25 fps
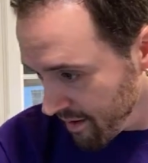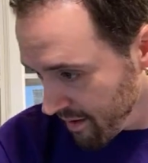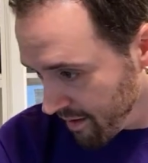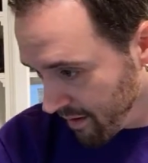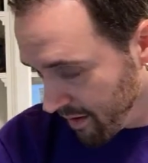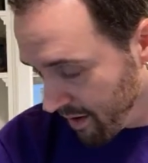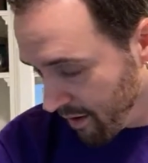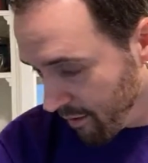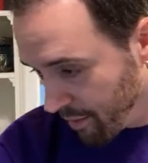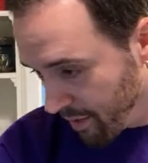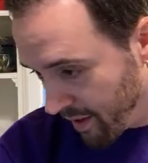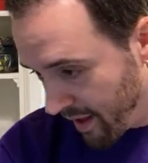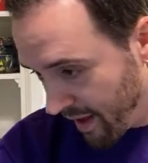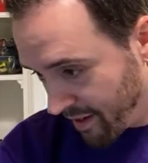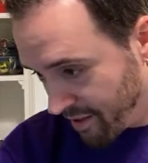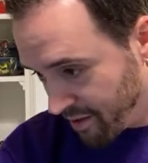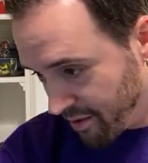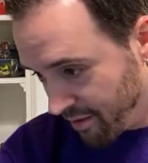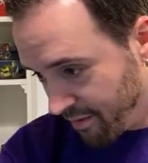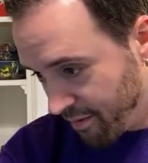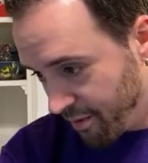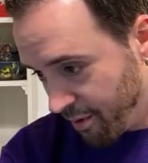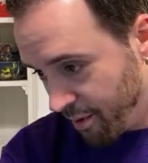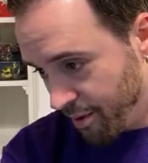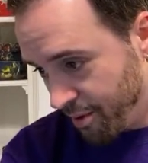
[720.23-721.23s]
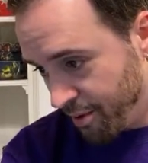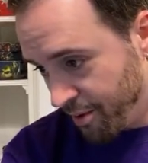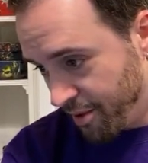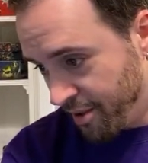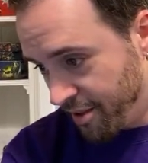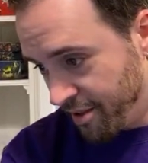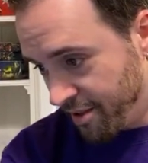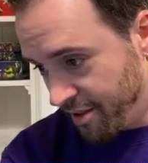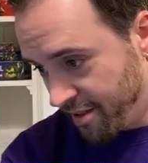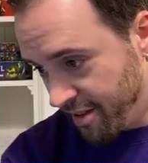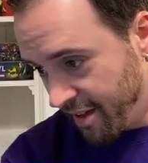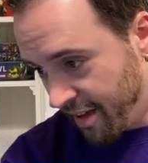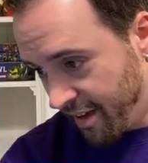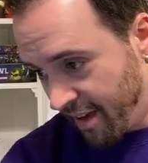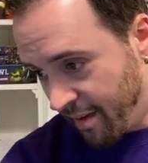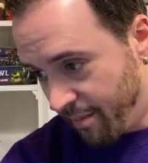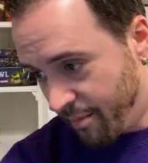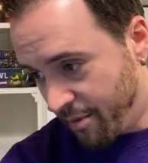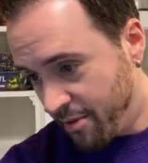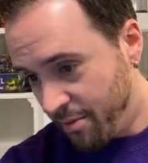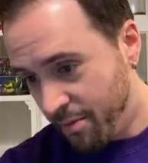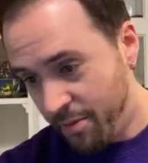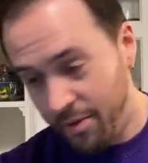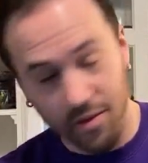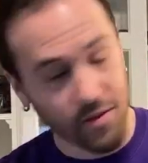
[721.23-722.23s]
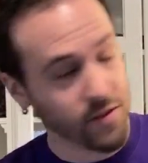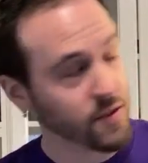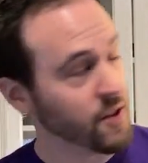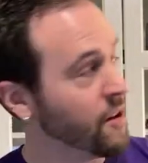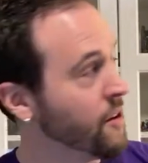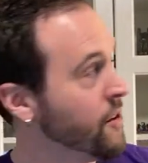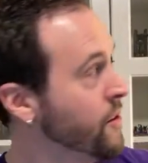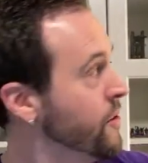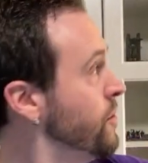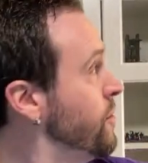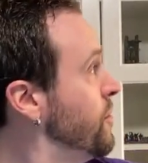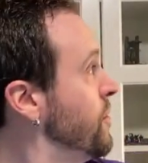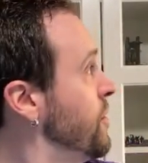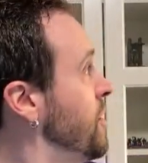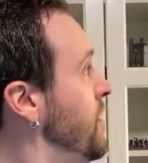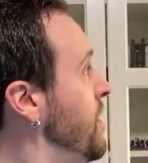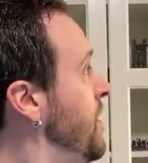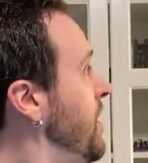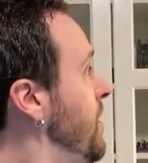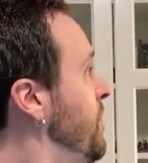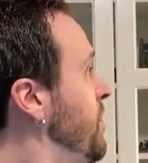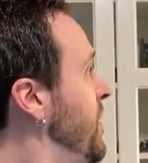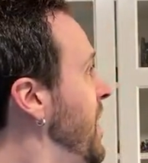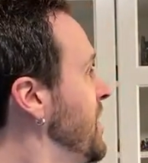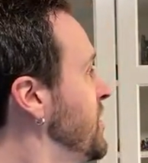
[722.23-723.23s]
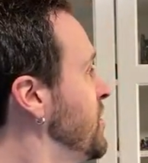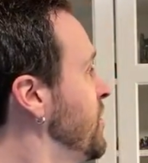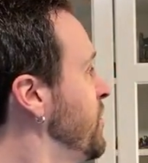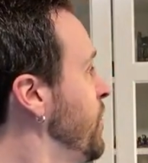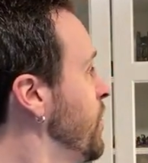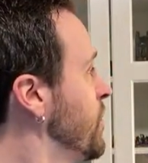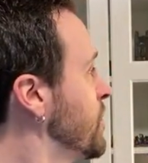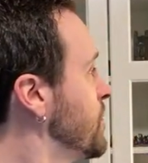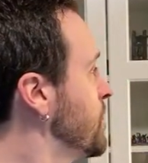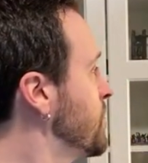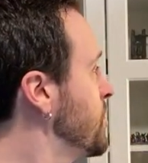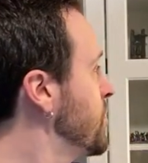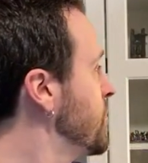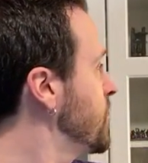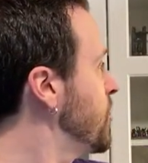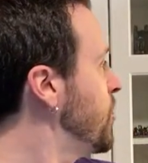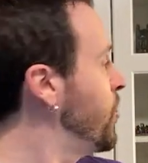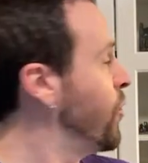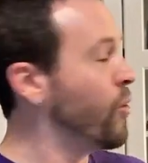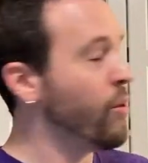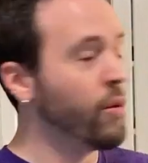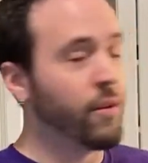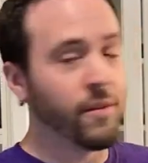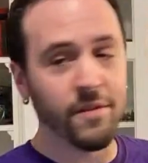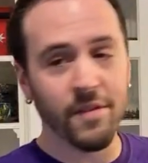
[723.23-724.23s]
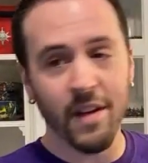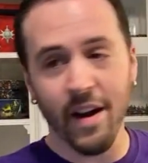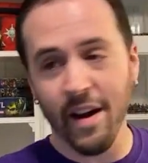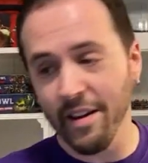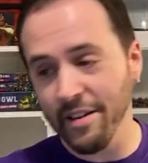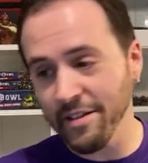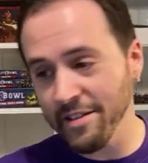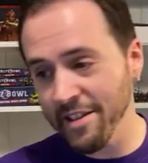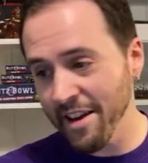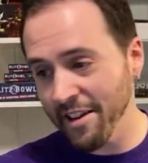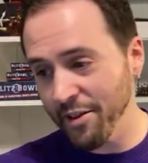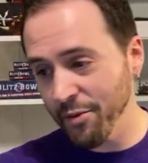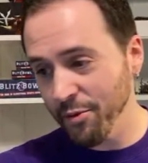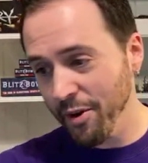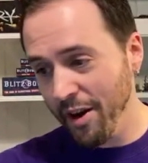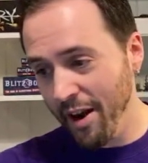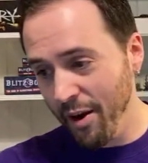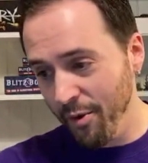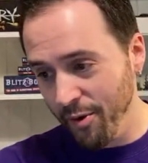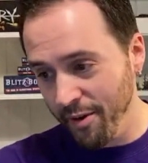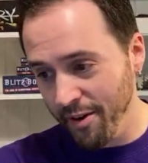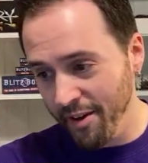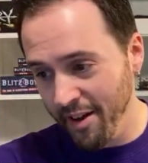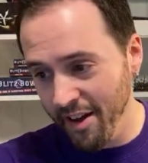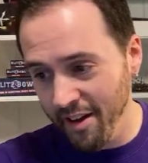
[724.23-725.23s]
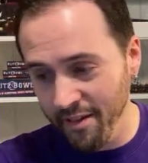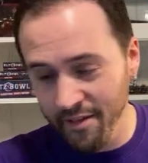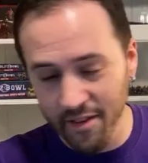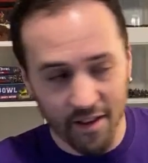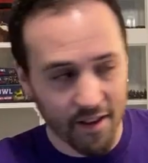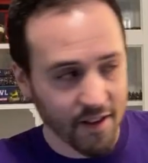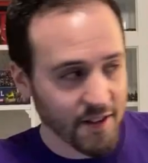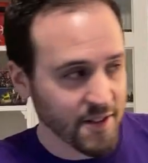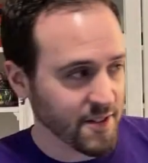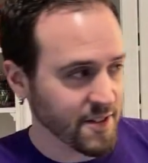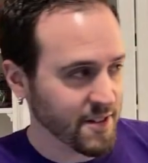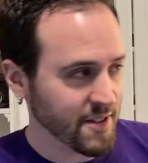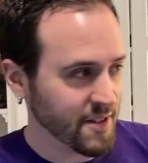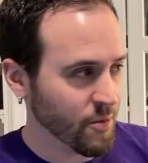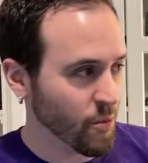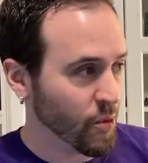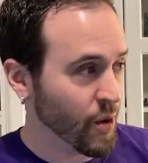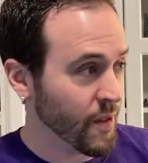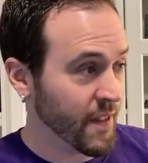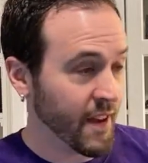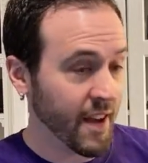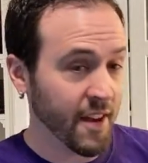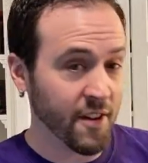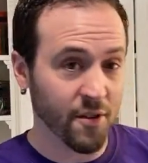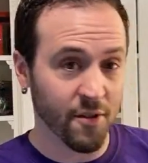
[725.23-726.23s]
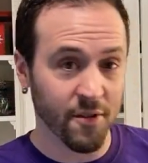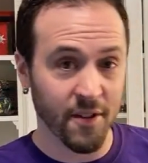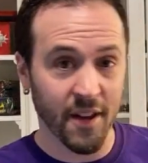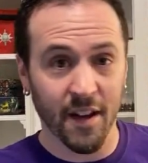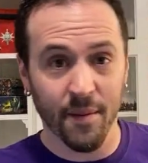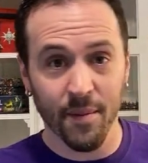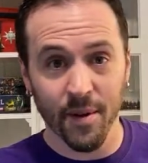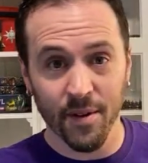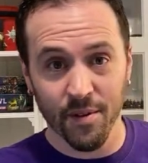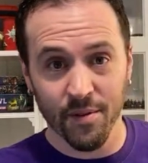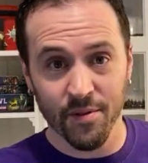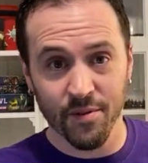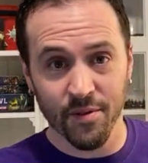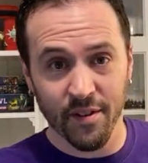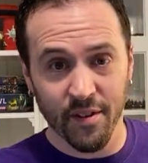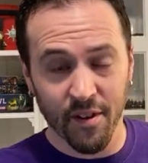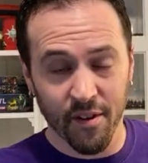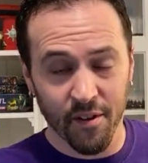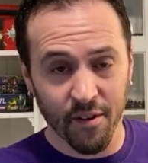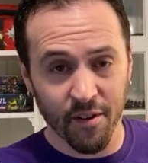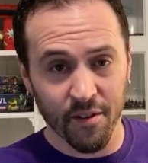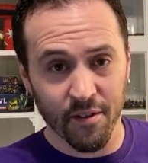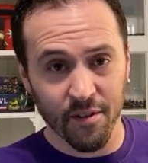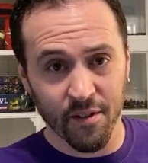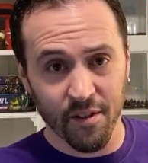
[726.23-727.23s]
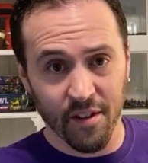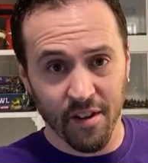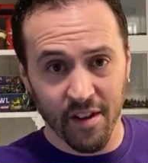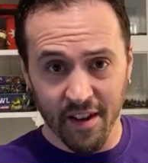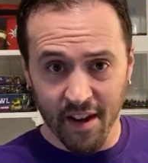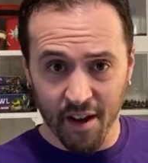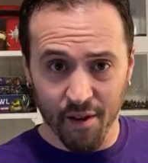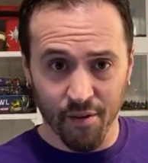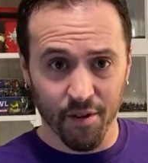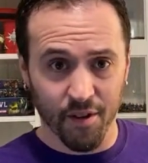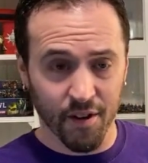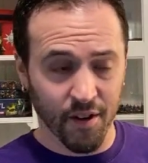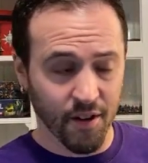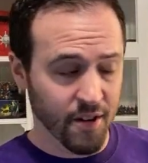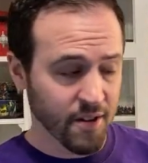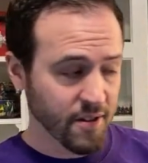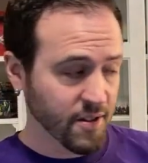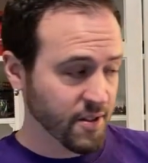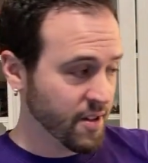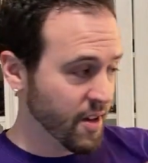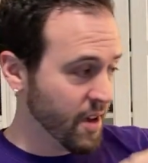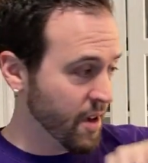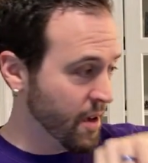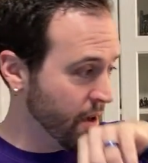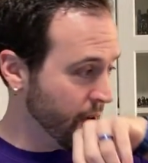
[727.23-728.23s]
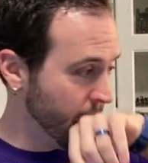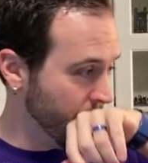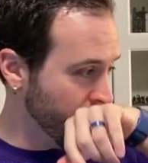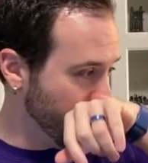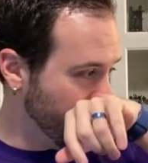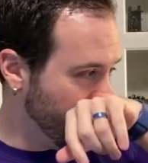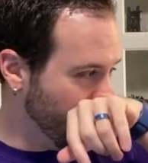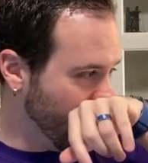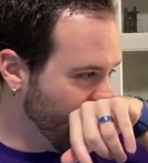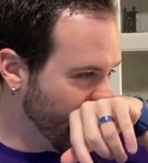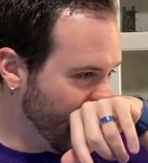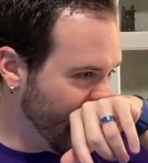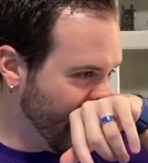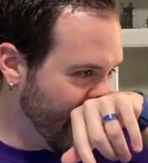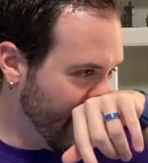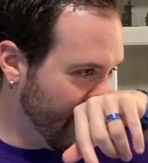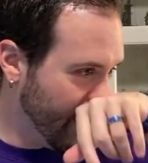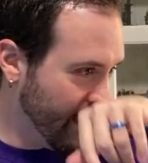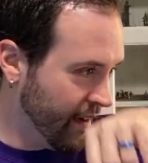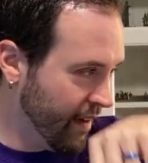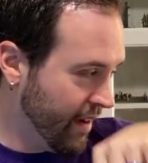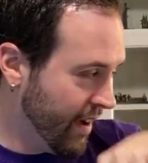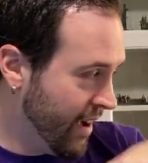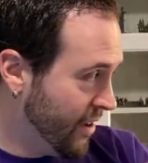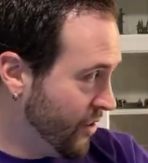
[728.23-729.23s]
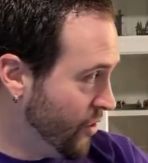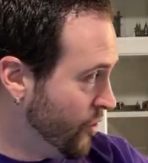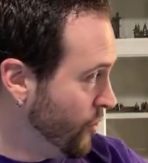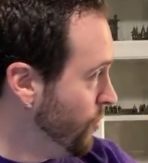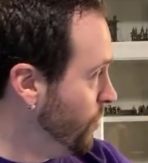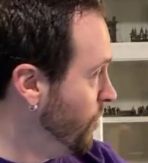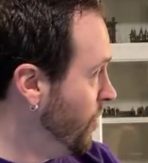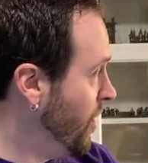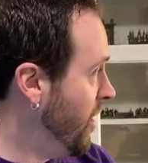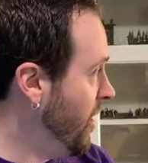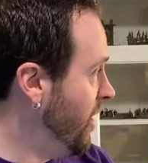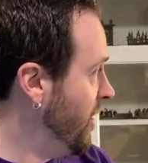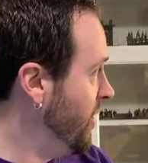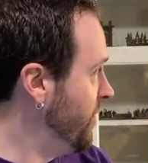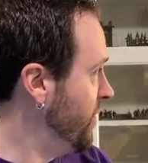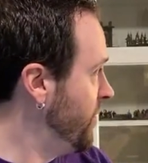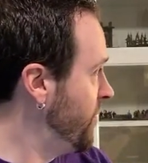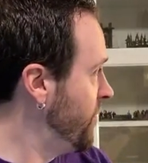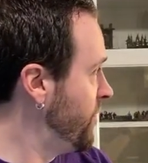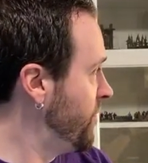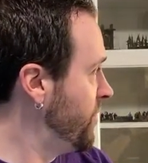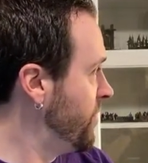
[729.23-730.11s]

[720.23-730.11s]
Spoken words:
Love Blackstone Fortress. That game. So Blackstone Fortress was cool. Not exactly what I want out of it, because the one thing I don't like about those are the encounter cards. But I do love.